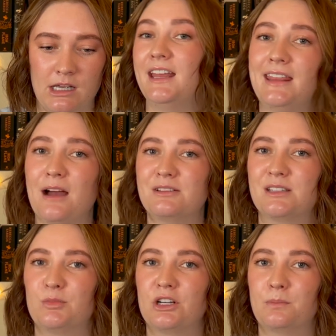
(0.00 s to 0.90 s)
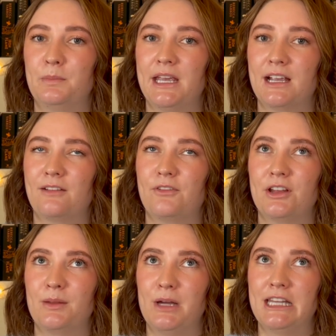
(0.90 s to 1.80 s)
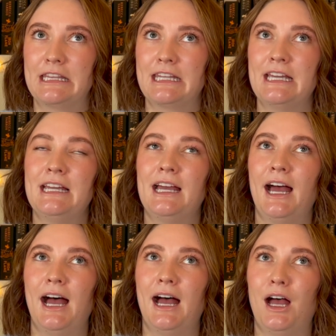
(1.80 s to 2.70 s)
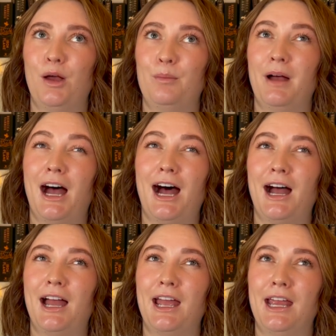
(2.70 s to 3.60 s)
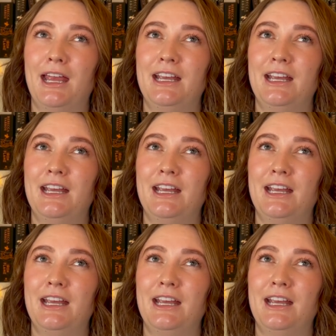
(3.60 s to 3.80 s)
and that was a book pick for the month. I